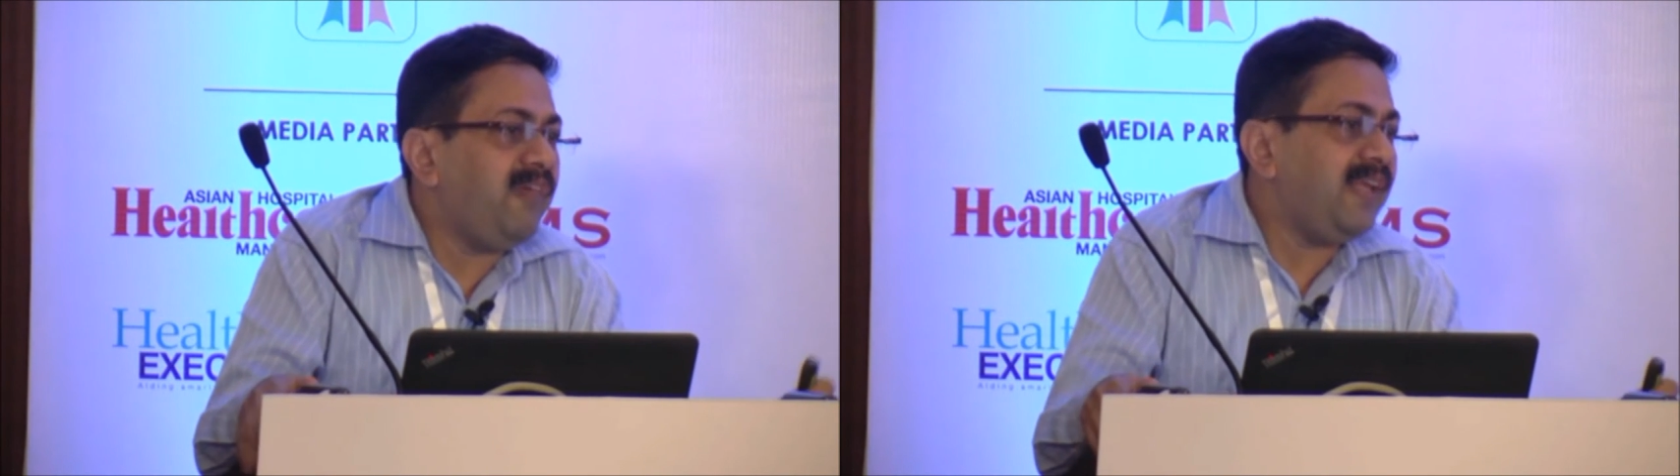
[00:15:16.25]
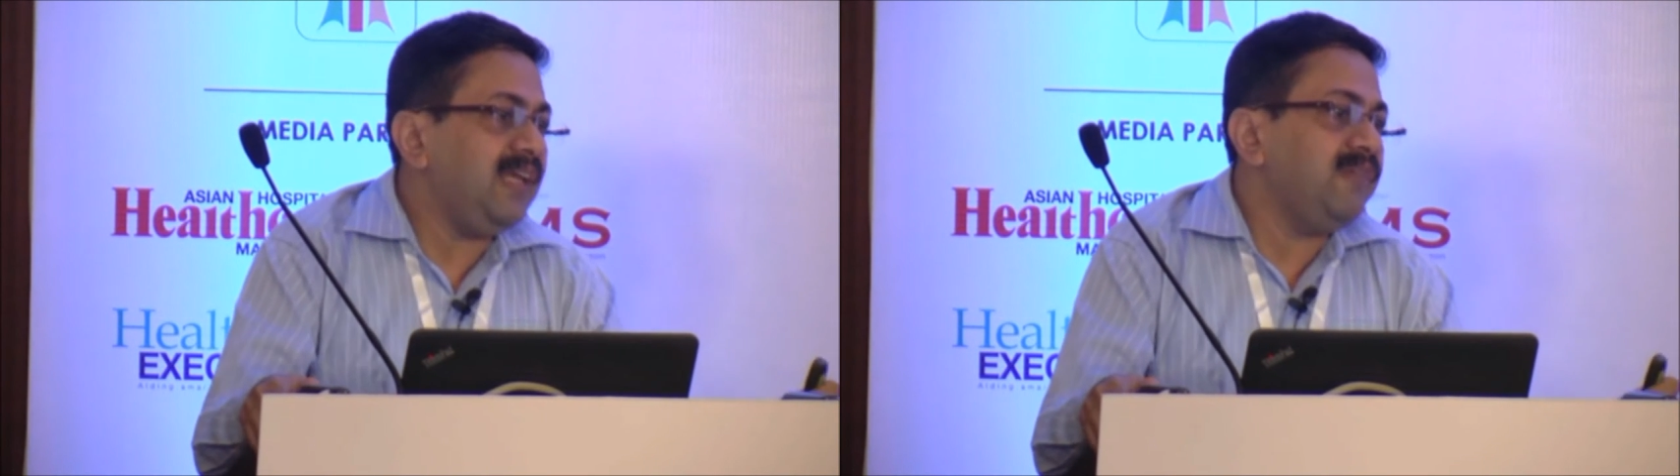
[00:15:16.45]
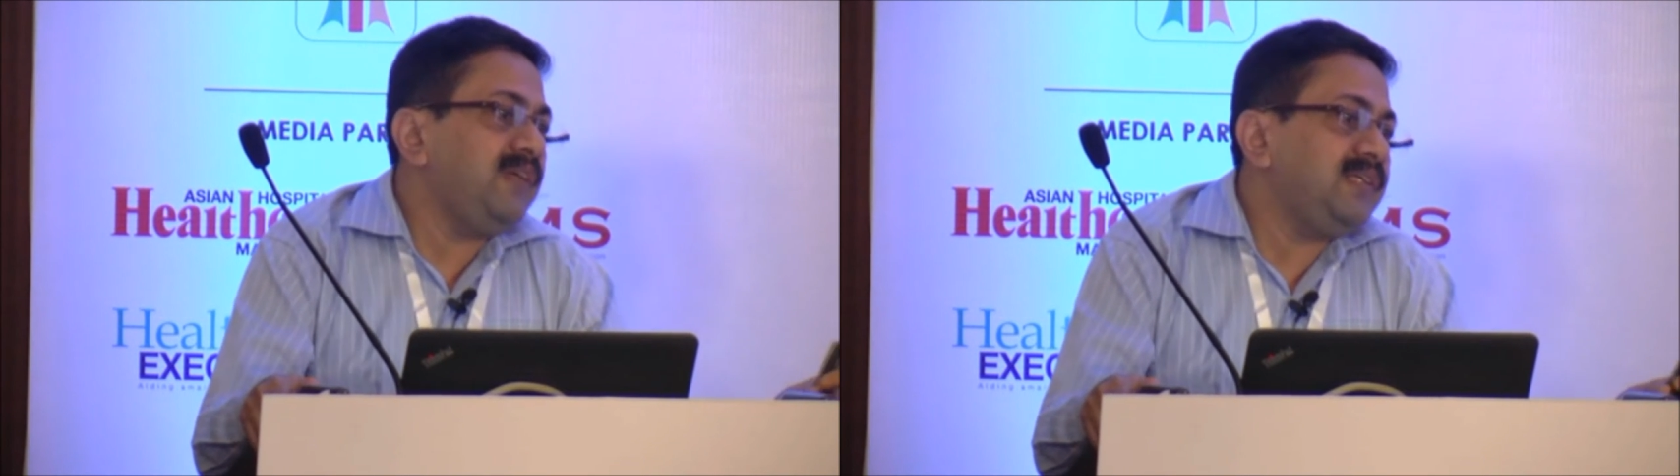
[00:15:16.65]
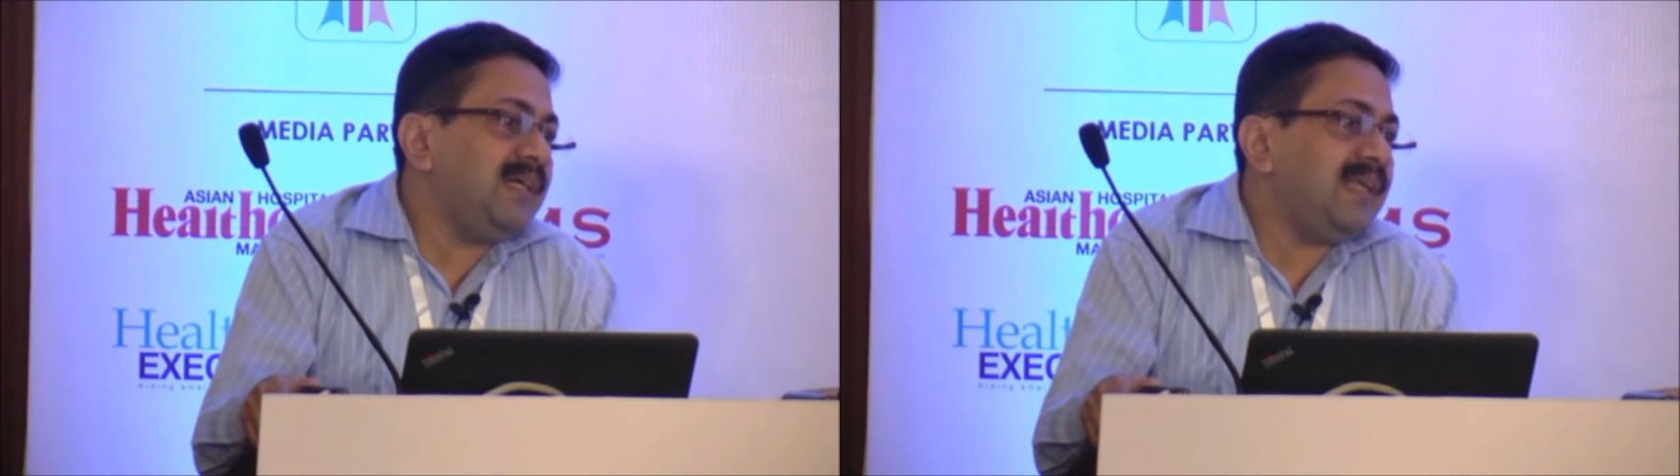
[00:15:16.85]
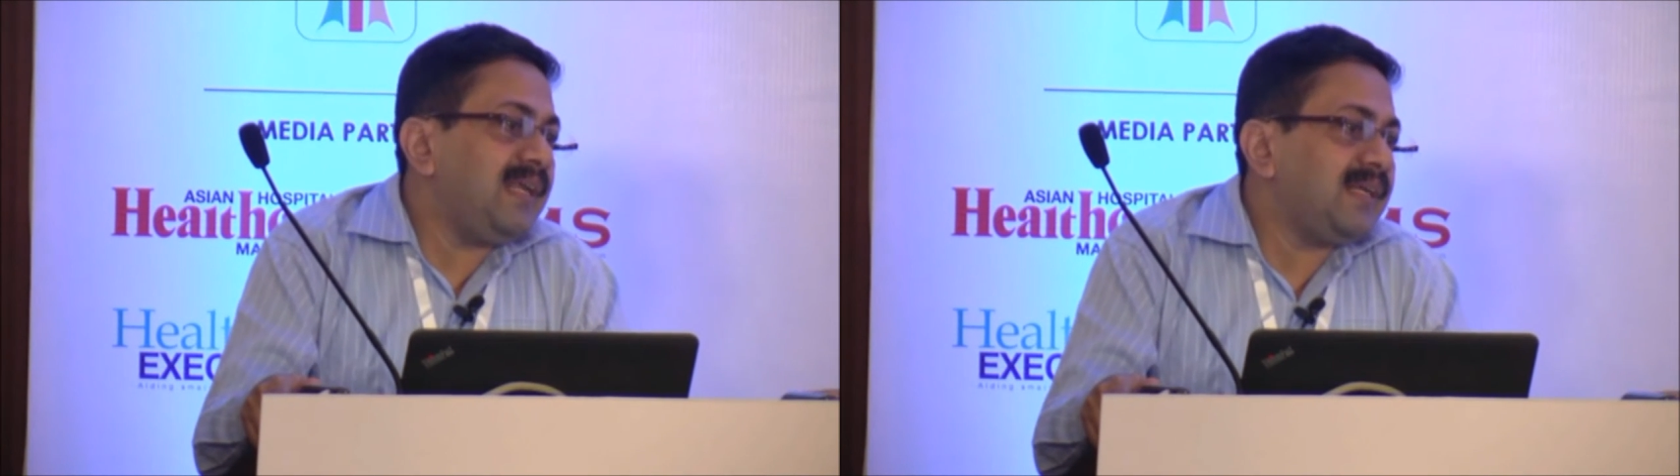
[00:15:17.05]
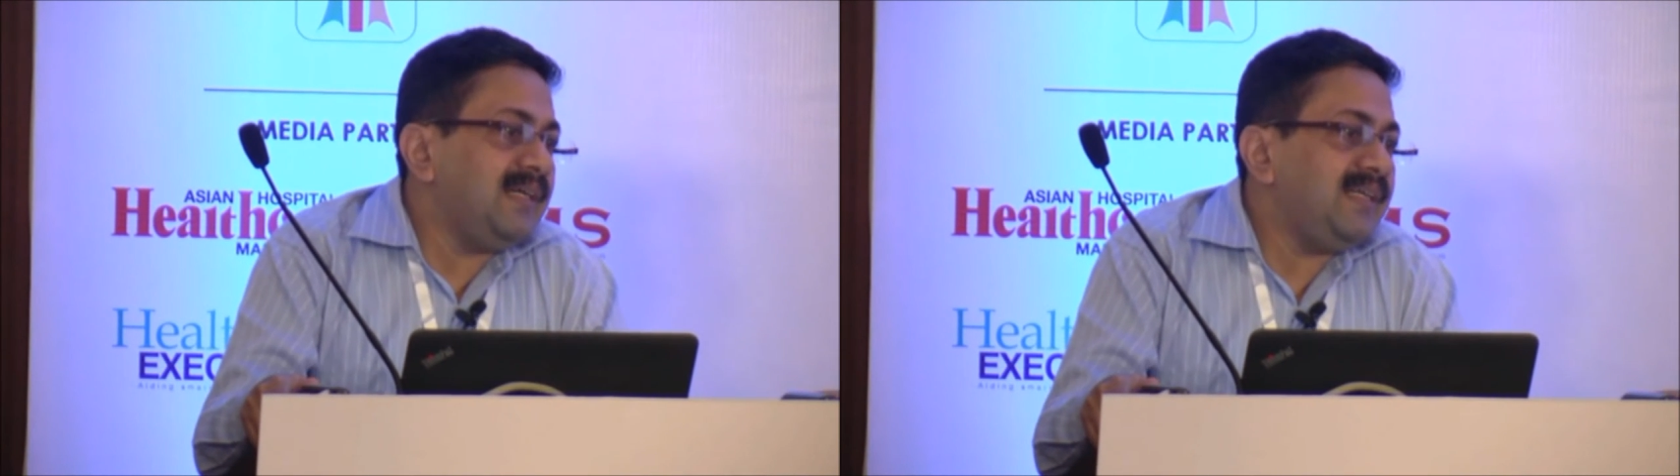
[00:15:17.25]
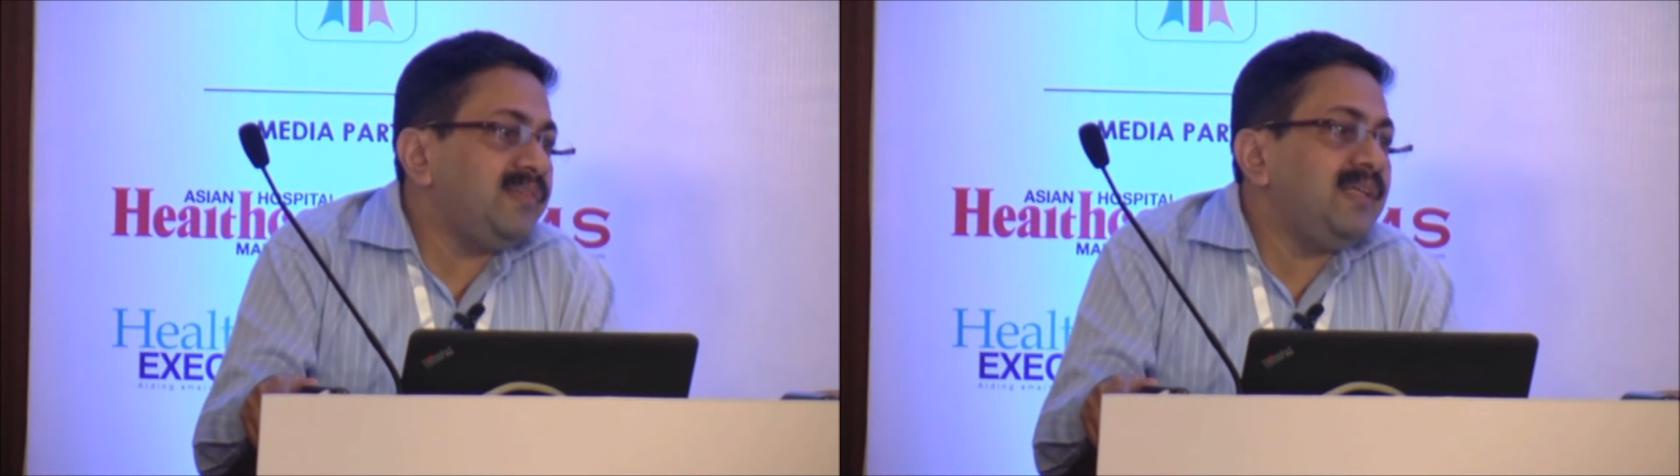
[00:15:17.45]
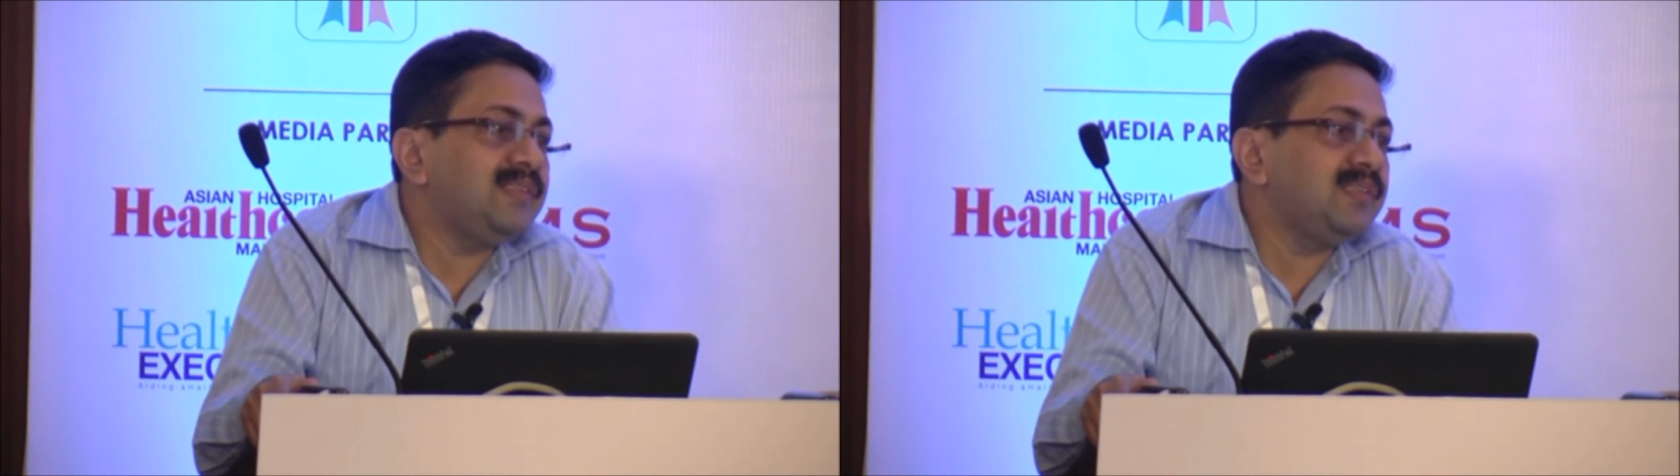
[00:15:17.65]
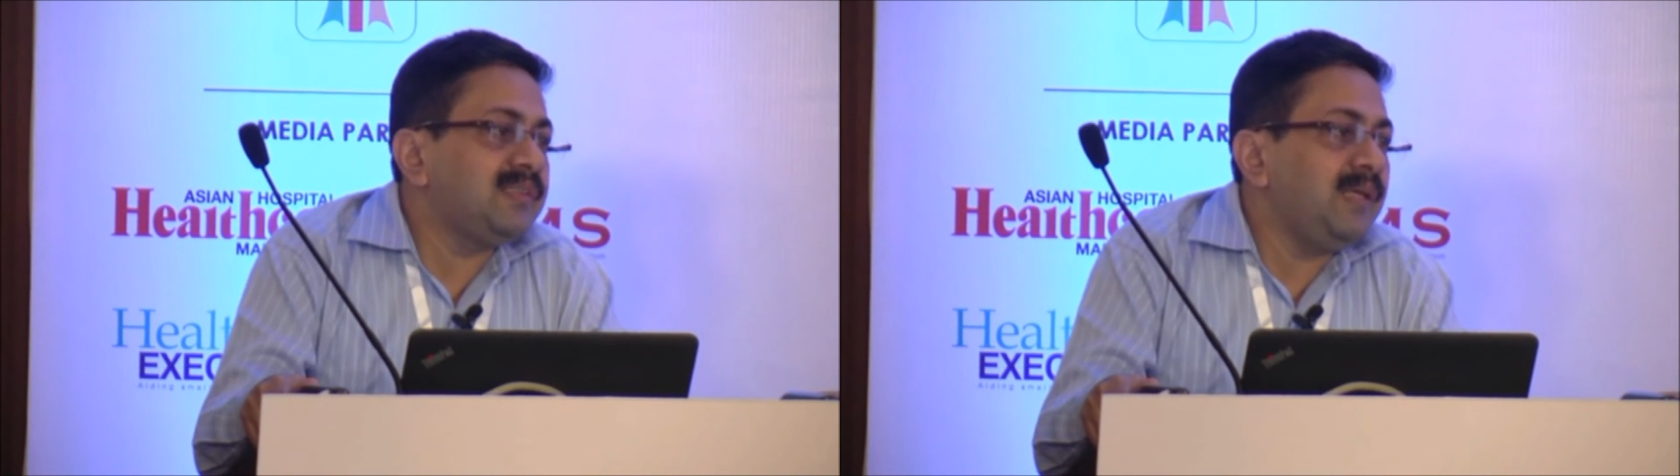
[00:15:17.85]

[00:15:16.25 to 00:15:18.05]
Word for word: very efficient air conditioning